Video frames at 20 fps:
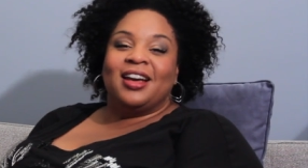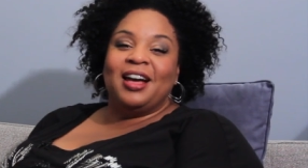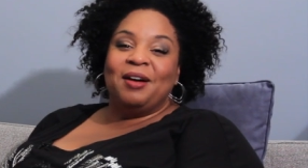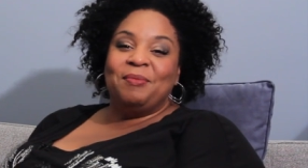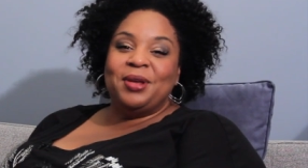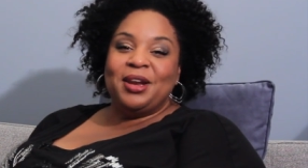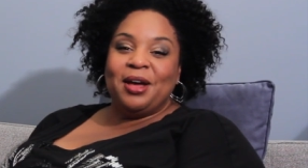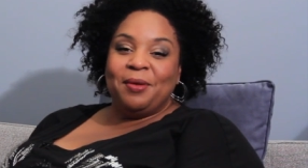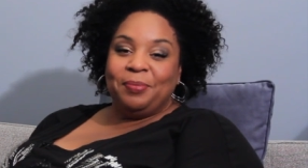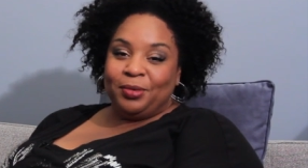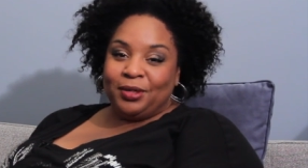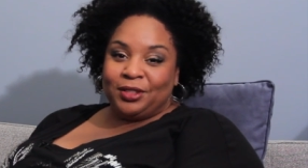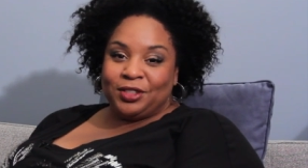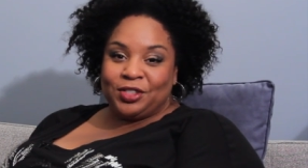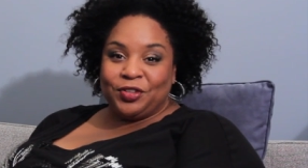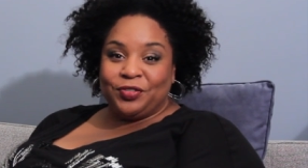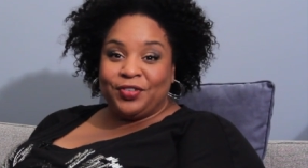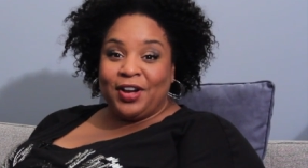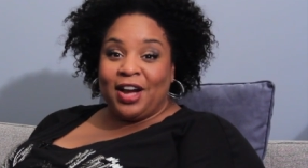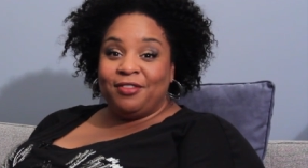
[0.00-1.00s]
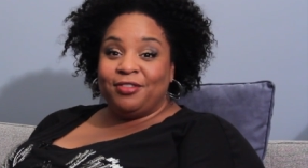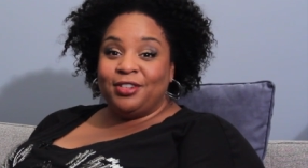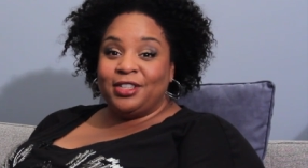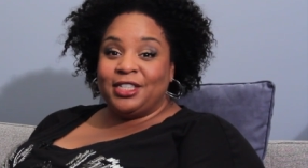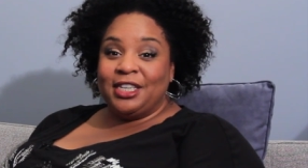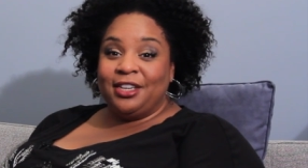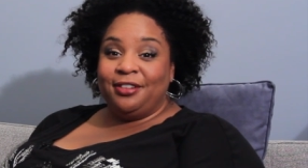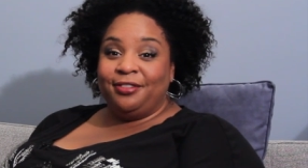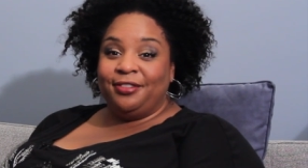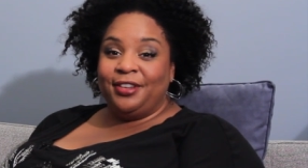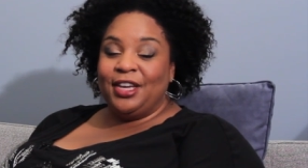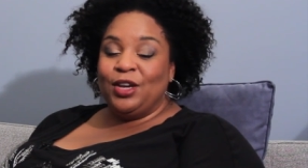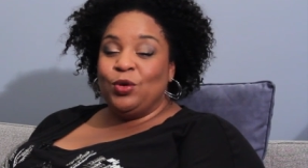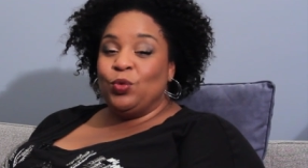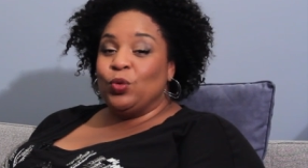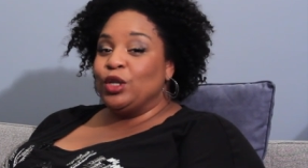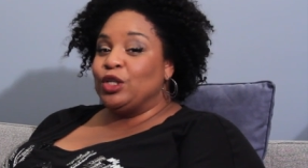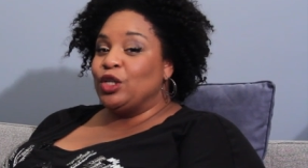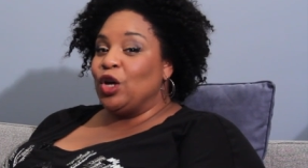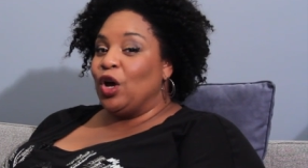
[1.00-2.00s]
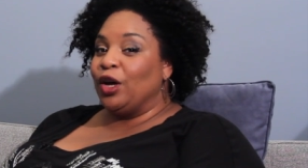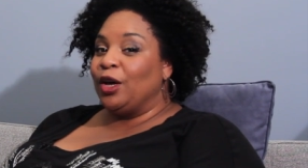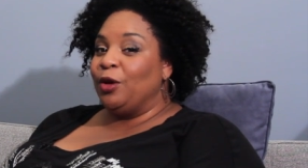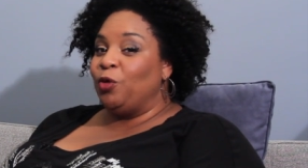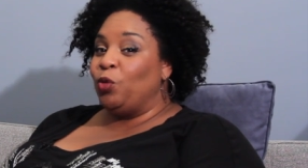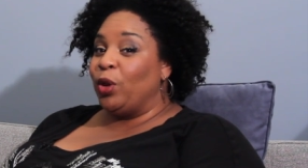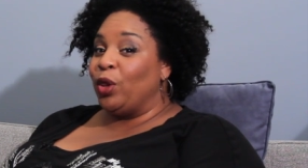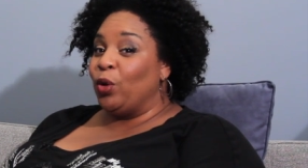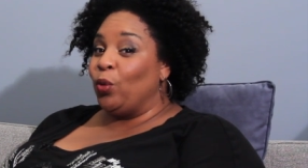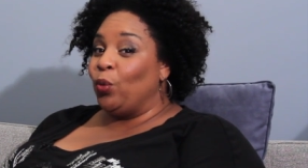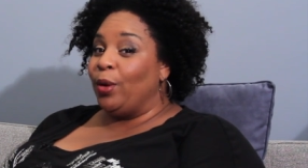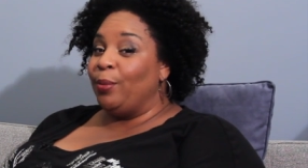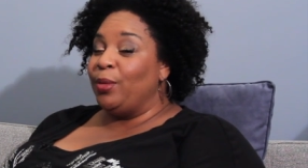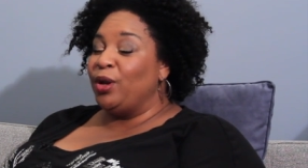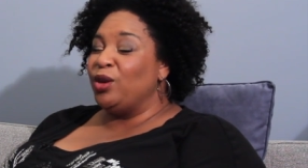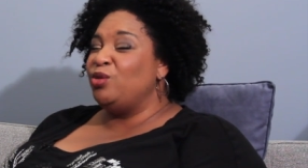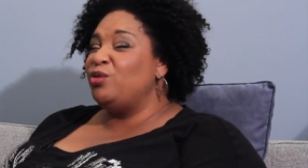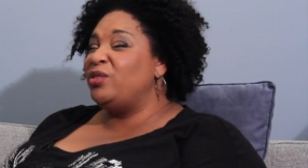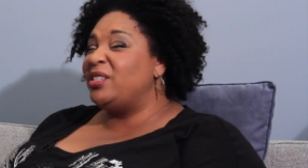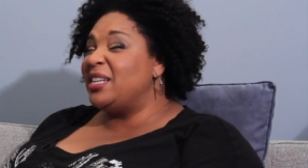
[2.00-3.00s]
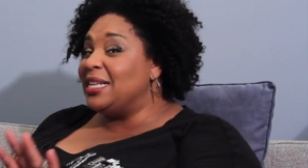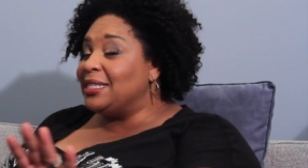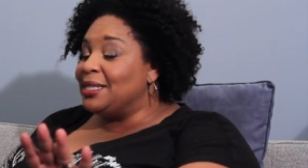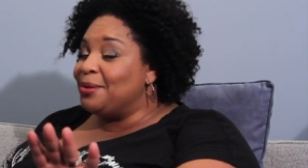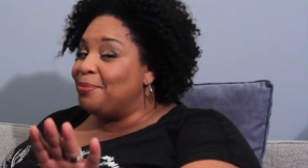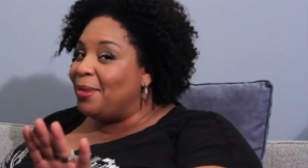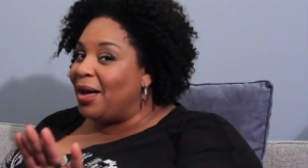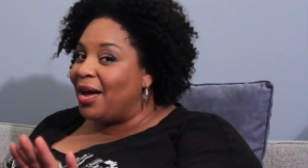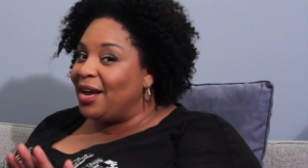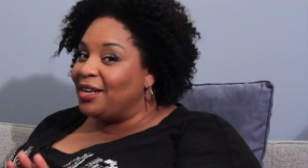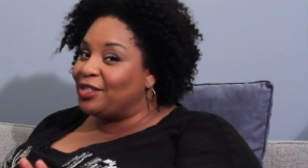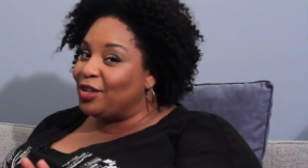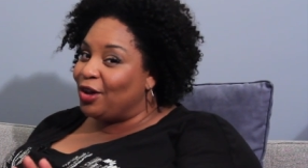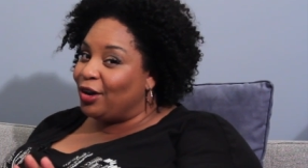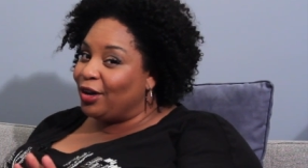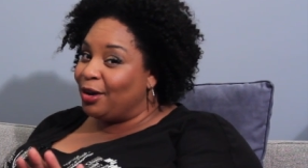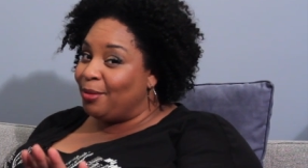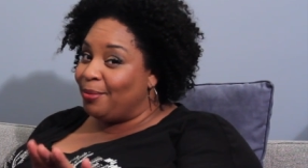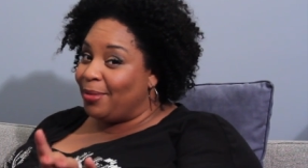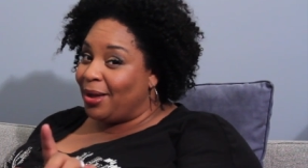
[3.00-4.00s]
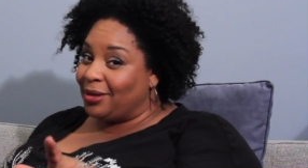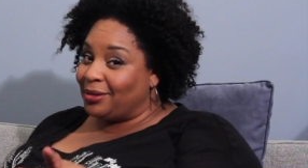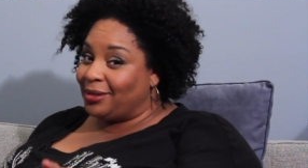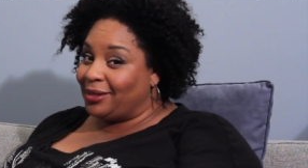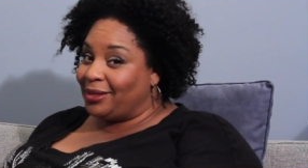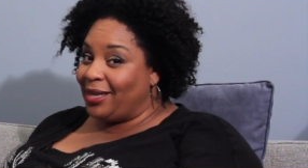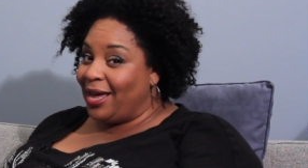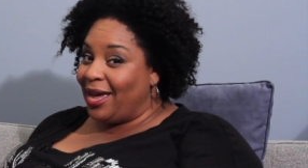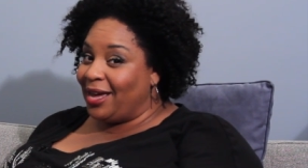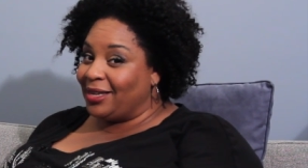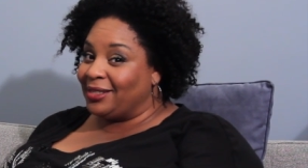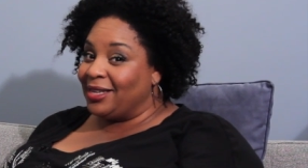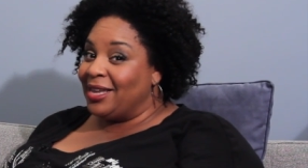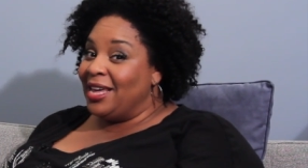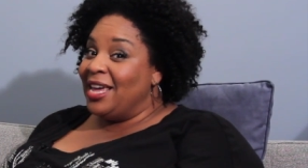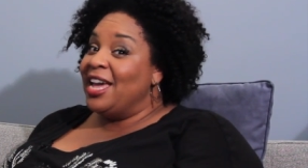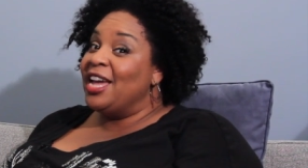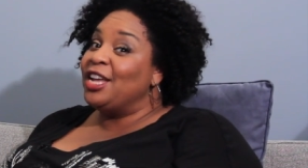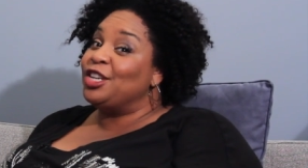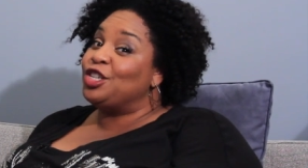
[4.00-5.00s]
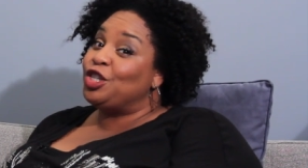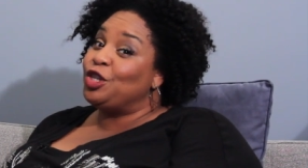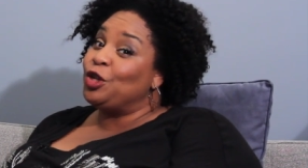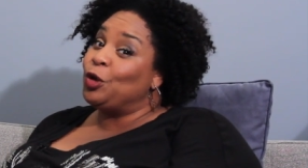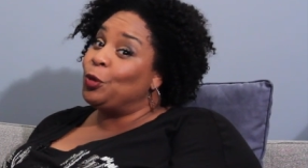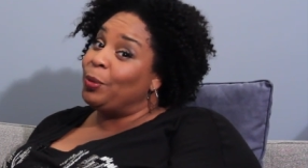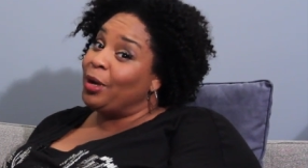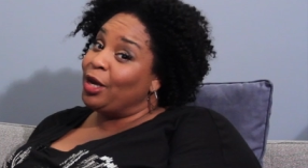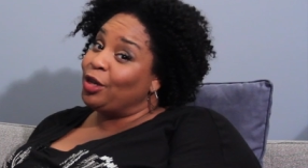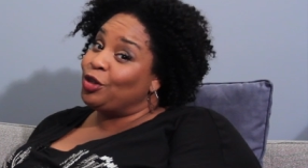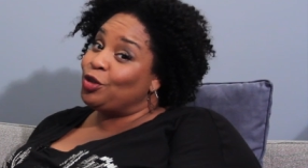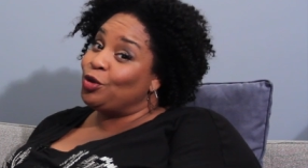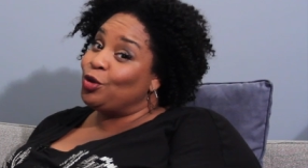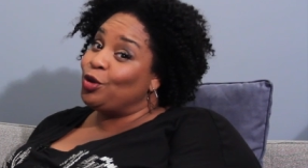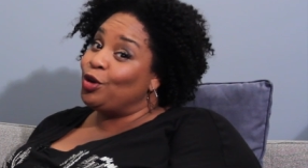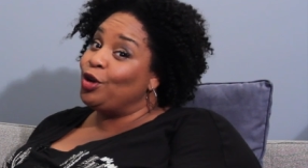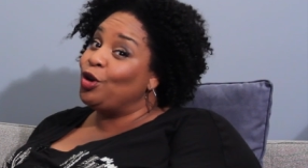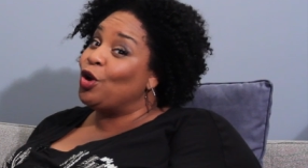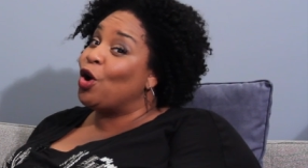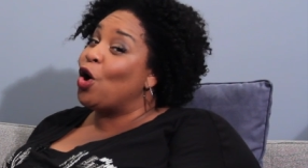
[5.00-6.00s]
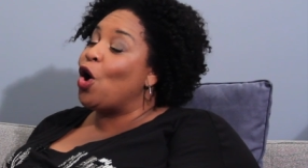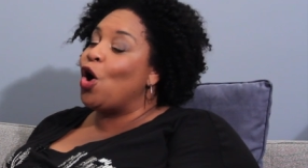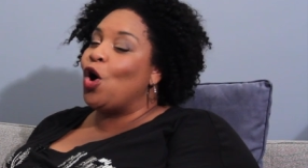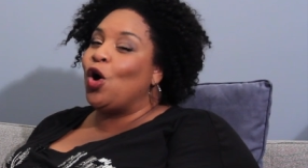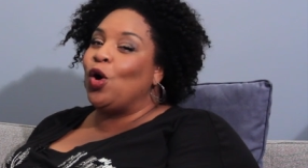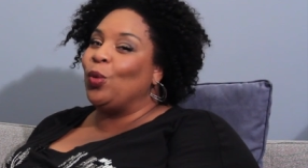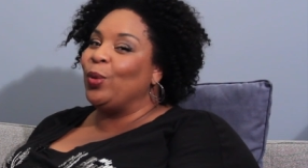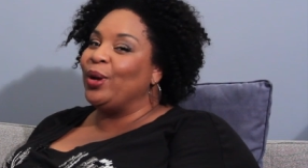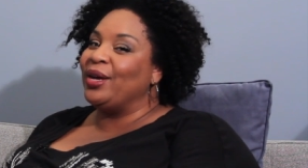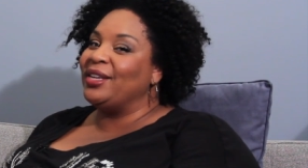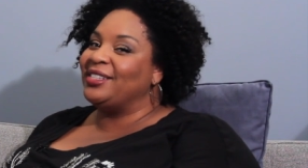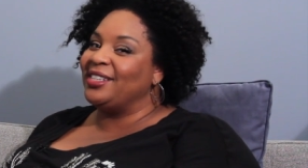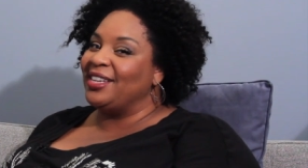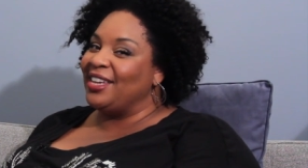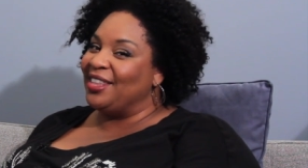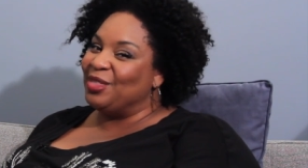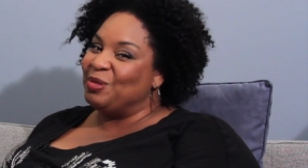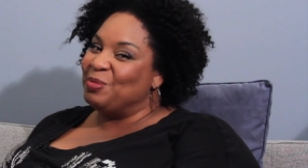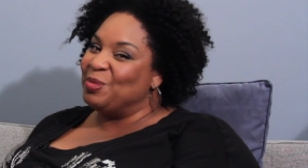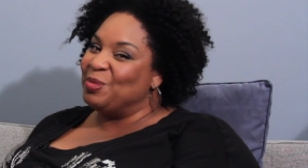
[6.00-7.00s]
Coming up on Survivor TV, we're talking with a woman who doesn't mind talking about sex, and she'll make sure you're always in the